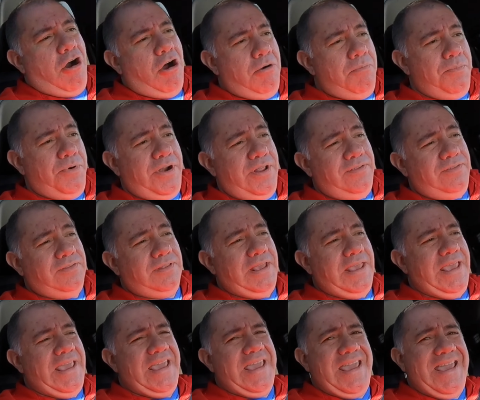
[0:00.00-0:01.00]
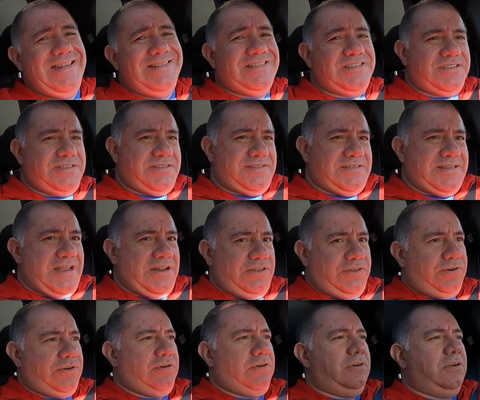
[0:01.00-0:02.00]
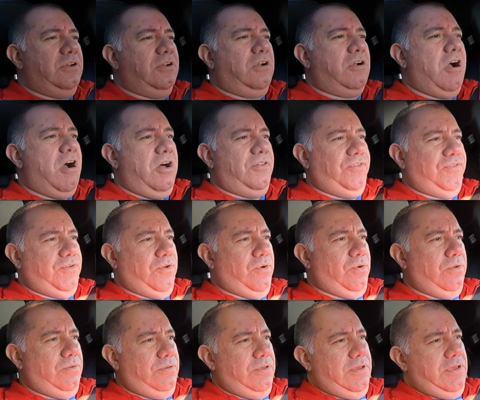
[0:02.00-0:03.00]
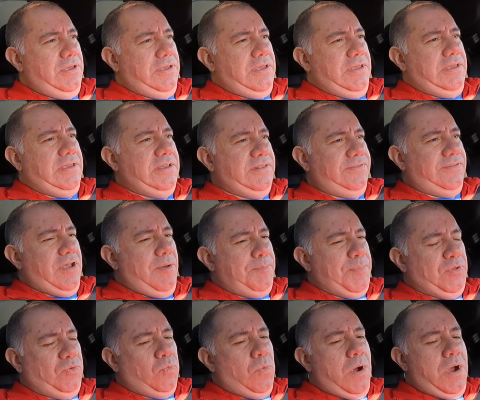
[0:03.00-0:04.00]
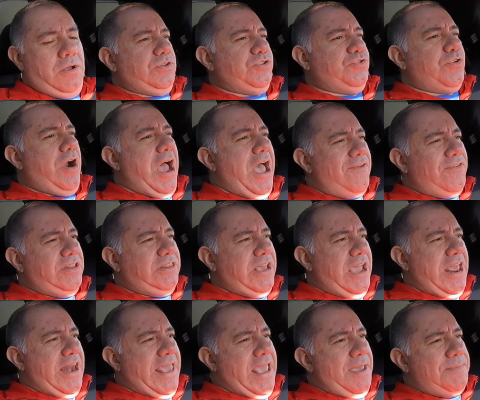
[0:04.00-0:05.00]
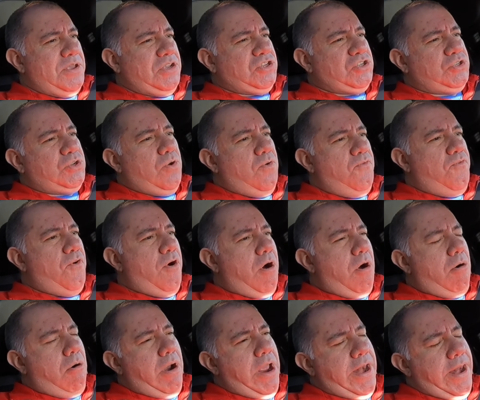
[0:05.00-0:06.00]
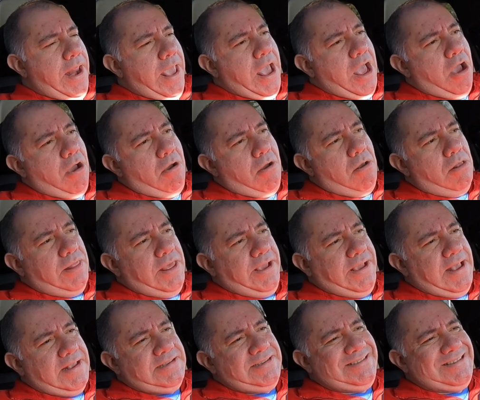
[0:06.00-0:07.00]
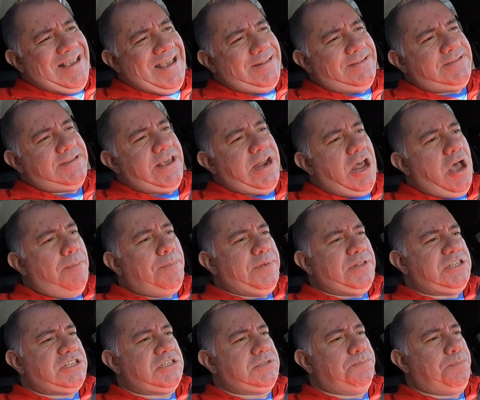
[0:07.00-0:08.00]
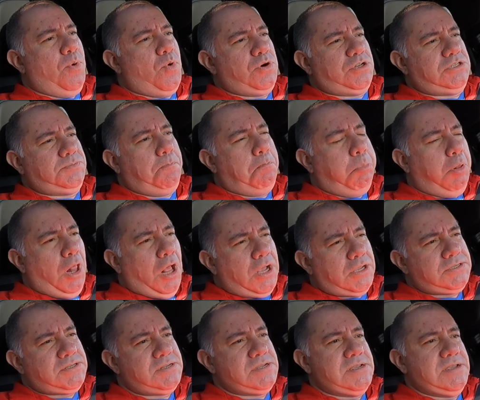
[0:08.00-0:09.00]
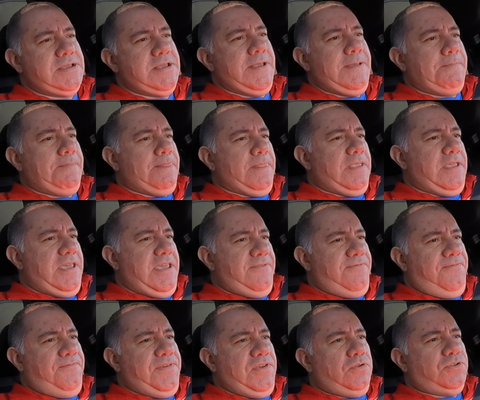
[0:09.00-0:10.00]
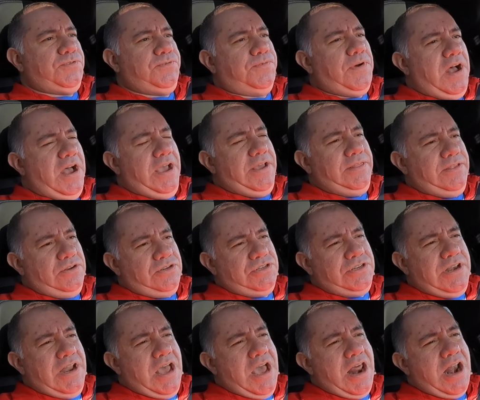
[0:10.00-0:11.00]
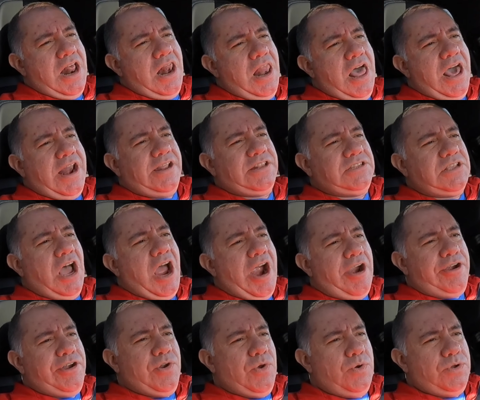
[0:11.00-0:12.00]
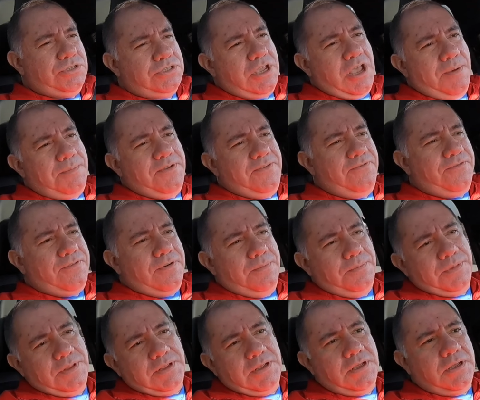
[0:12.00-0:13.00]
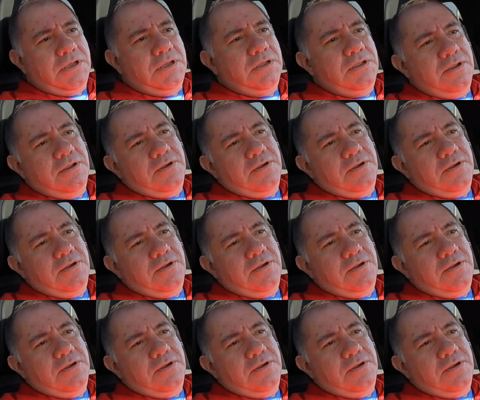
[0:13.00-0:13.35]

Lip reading: armrest and center console heats up as well. Driving dynamics so far right now, like I said, set up in Sports Plus, it feels fine. There's not a lot of tire noise coming from the